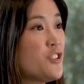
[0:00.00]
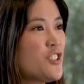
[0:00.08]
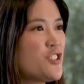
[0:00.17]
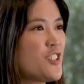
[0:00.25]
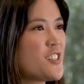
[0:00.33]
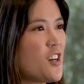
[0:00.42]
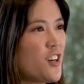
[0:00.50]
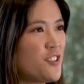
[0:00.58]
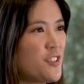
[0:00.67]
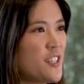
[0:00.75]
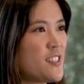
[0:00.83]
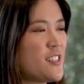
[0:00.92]
You can trust
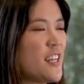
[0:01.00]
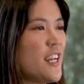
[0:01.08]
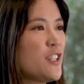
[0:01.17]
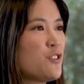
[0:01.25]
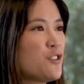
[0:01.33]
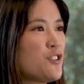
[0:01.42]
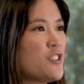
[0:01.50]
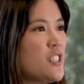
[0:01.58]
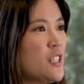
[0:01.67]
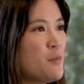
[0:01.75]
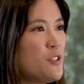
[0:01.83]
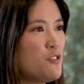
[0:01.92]
Autodesk to handle your
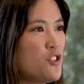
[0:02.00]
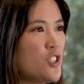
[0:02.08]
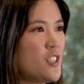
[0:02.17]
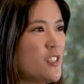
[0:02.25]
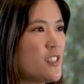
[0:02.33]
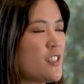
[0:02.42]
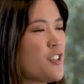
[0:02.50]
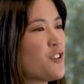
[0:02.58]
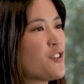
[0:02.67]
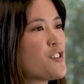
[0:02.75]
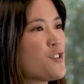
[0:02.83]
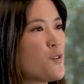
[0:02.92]
DWGs and
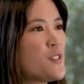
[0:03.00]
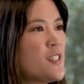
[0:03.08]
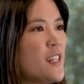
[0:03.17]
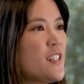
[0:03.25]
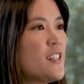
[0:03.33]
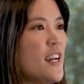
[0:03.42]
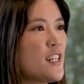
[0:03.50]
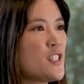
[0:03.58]
their associated